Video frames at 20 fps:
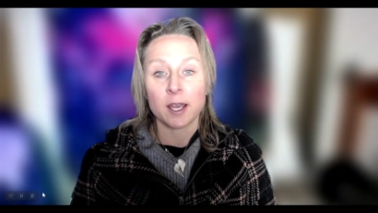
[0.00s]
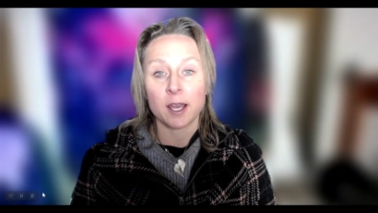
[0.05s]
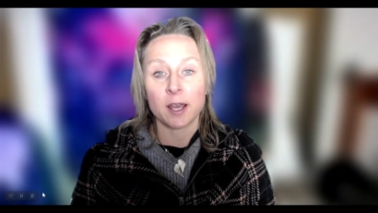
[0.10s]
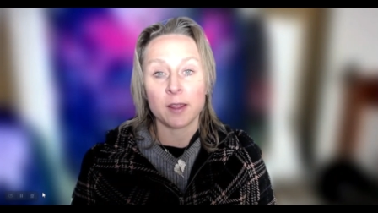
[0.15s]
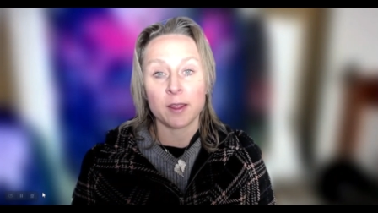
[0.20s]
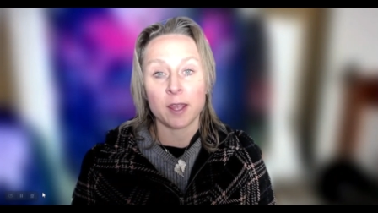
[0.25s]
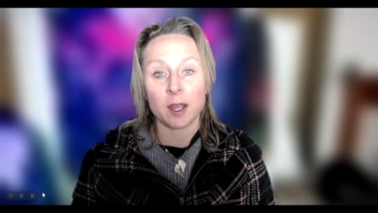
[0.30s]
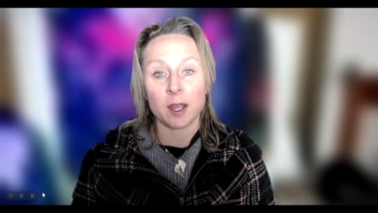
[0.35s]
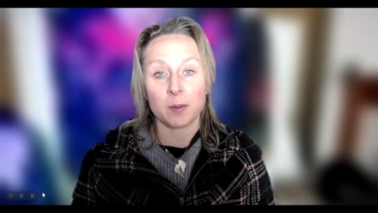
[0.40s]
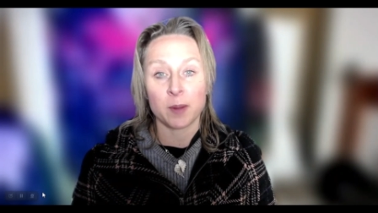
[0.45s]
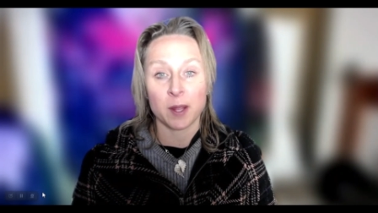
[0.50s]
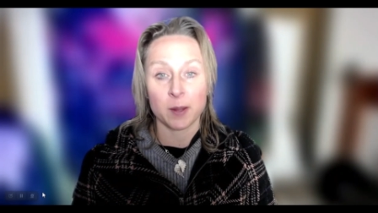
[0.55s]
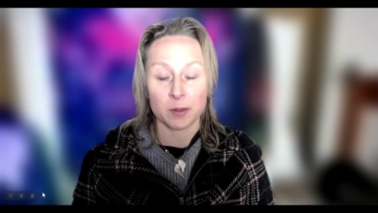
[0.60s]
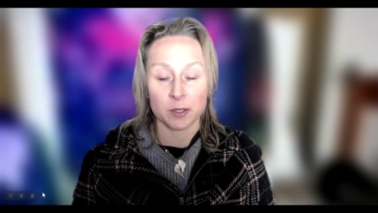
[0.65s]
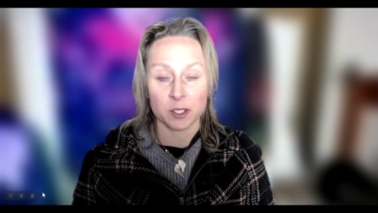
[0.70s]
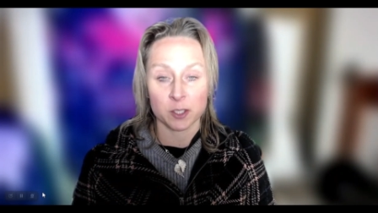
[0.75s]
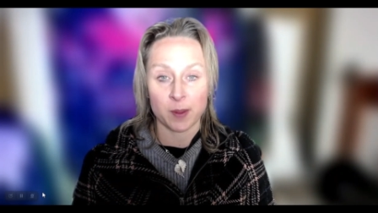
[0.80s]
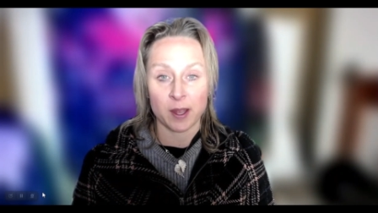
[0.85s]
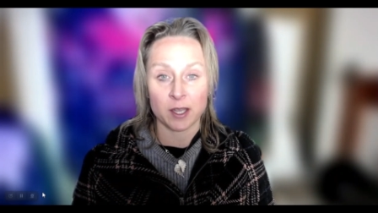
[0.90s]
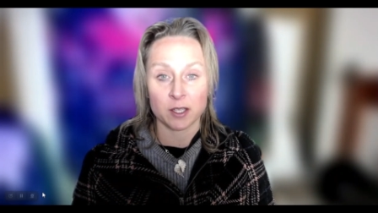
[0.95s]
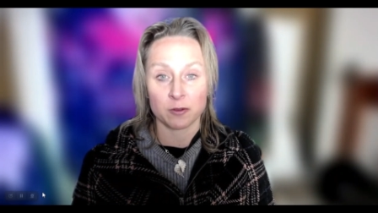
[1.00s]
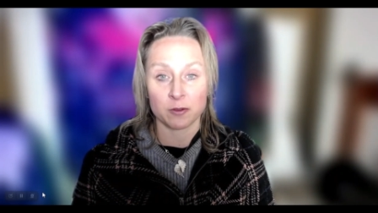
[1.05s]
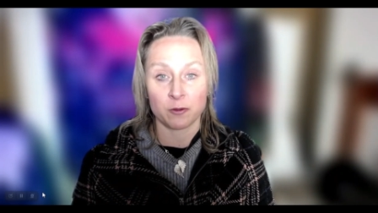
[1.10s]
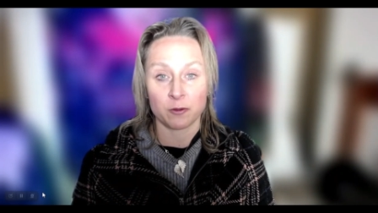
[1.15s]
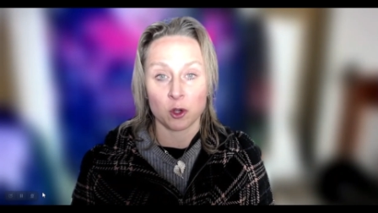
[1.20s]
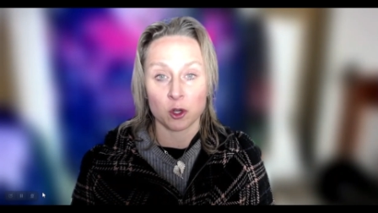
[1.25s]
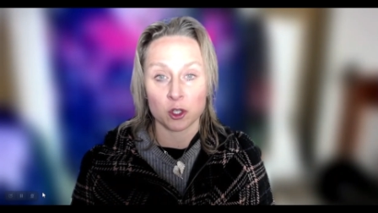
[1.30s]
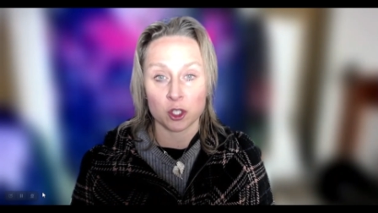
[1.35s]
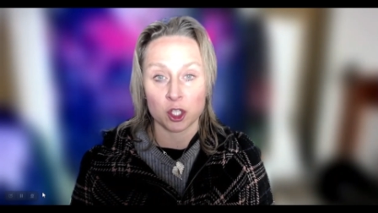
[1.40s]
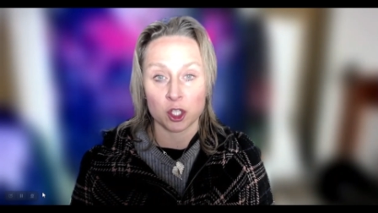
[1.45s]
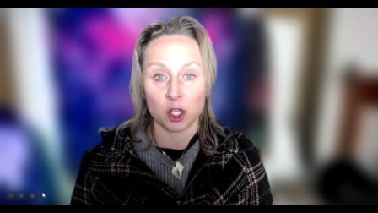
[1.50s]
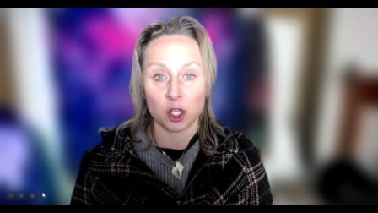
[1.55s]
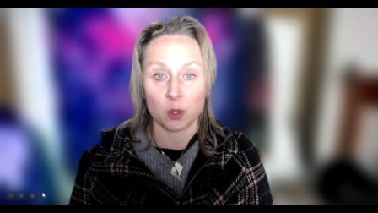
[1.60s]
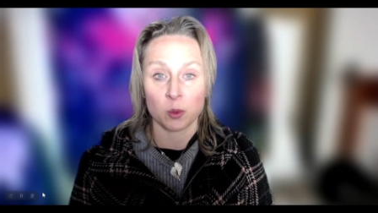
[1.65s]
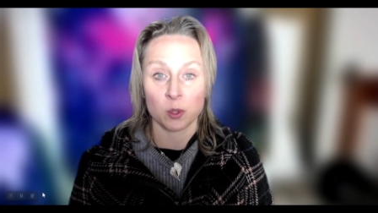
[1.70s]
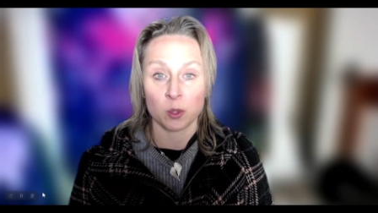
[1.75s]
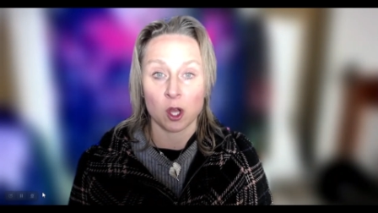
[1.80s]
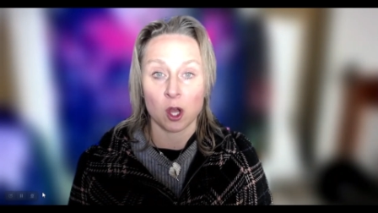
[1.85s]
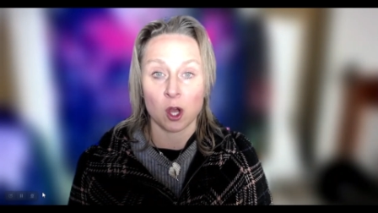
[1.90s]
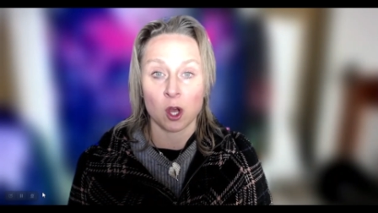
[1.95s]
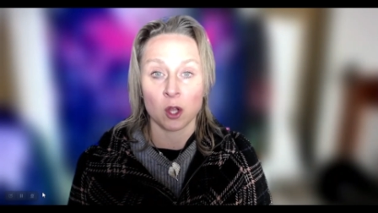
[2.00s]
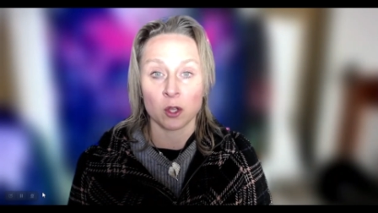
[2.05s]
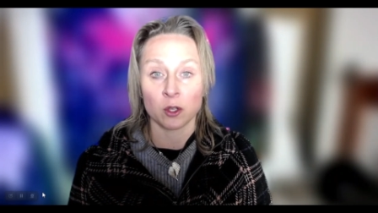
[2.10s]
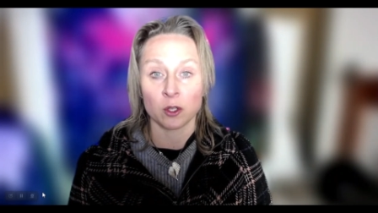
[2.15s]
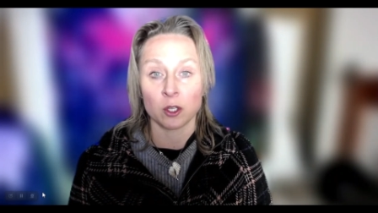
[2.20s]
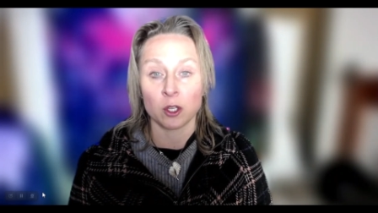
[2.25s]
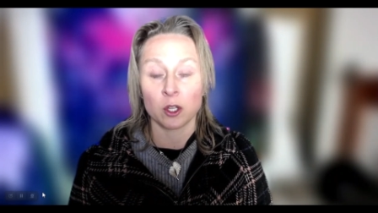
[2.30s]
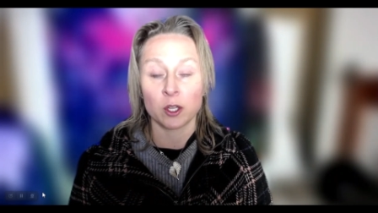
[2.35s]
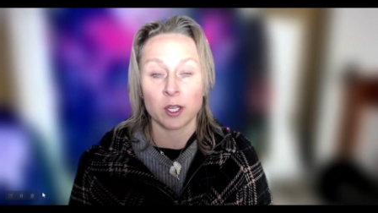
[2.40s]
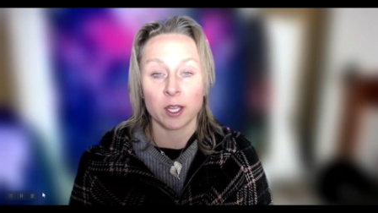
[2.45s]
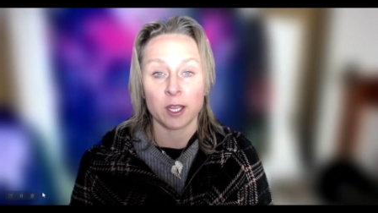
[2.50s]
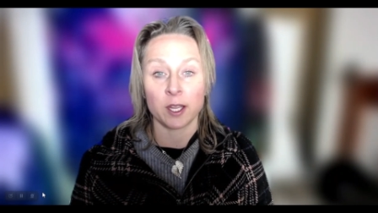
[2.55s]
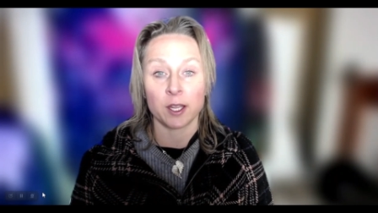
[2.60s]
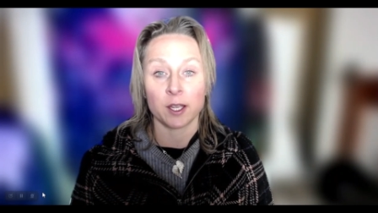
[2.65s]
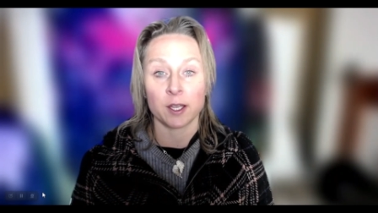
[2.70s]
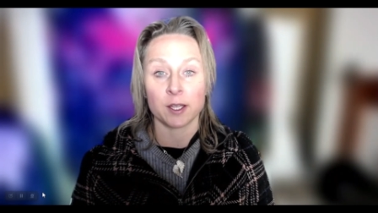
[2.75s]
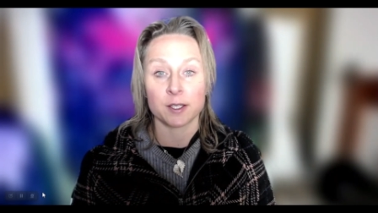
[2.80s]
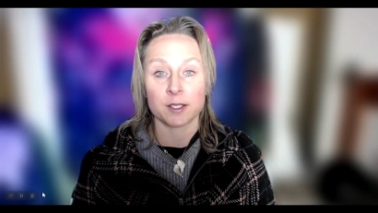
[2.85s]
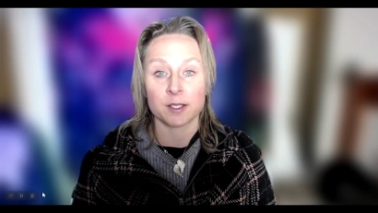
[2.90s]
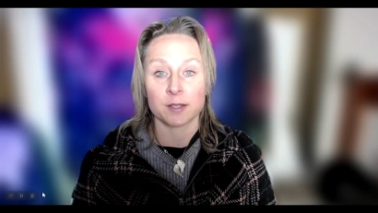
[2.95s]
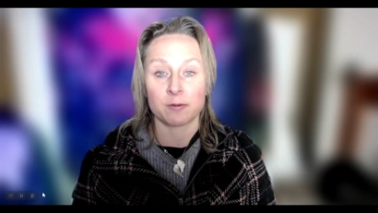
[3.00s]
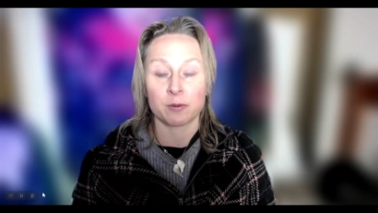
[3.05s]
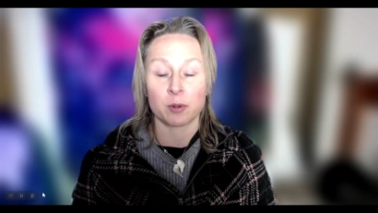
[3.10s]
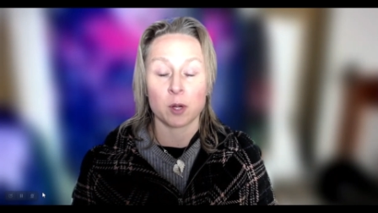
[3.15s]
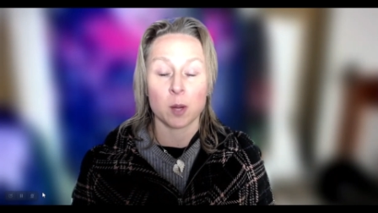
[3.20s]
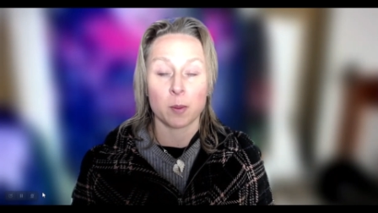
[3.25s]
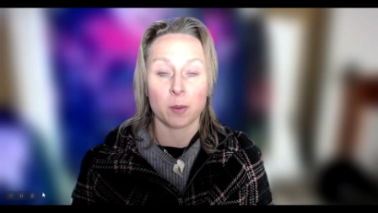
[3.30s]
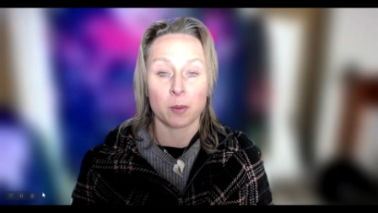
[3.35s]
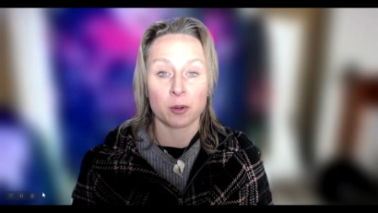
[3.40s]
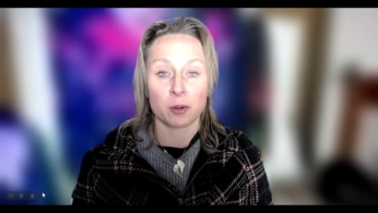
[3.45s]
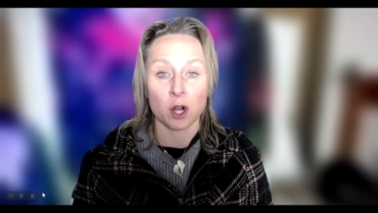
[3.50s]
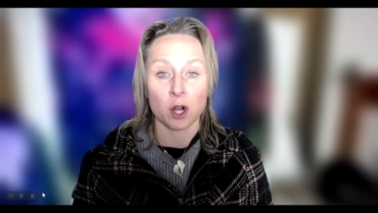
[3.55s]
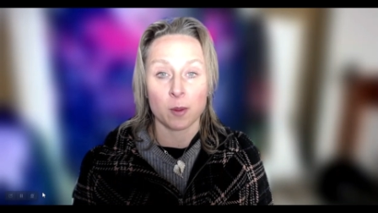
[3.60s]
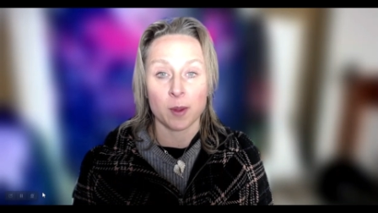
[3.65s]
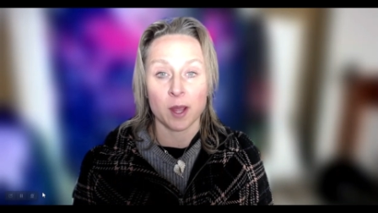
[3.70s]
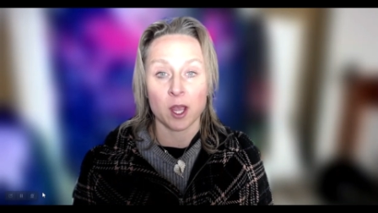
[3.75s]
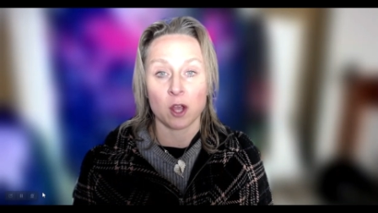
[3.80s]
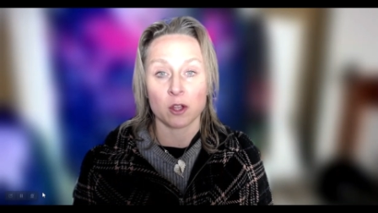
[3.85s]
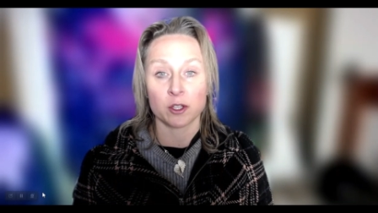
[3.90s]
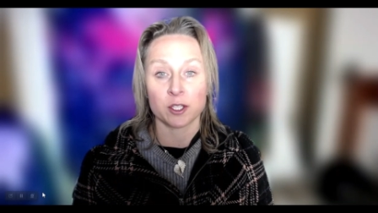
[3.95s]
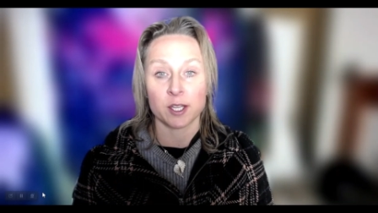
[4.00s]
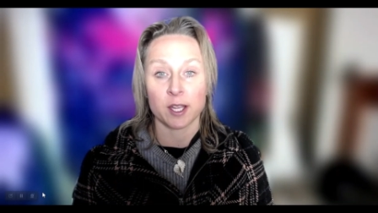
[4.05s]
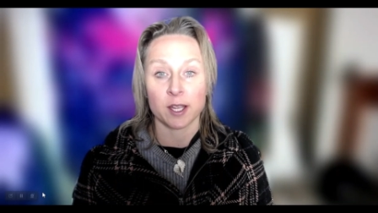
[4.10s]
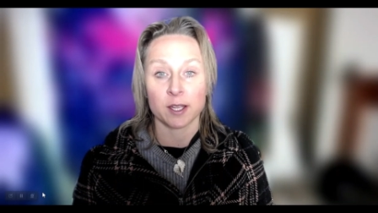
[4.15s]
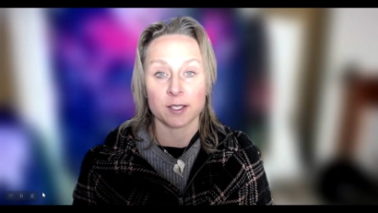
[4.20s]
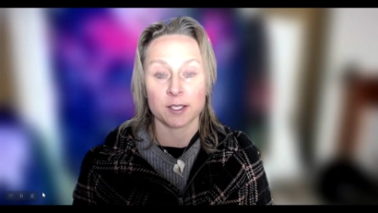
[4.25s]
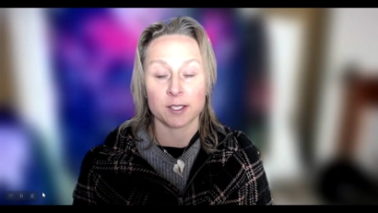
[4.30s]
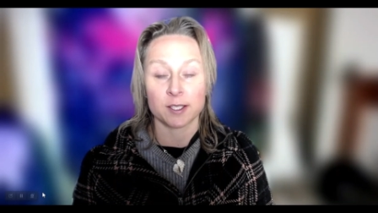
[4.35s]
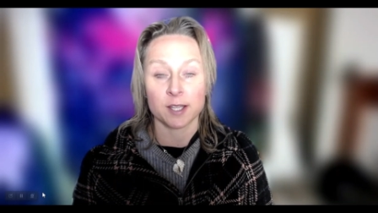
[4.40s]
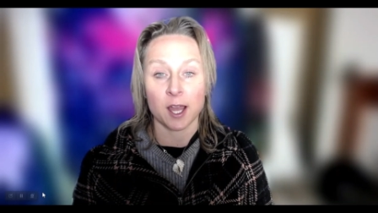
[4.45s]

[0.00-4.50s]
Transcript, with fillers: and then people spend a fortune on looking at pro- probiotics,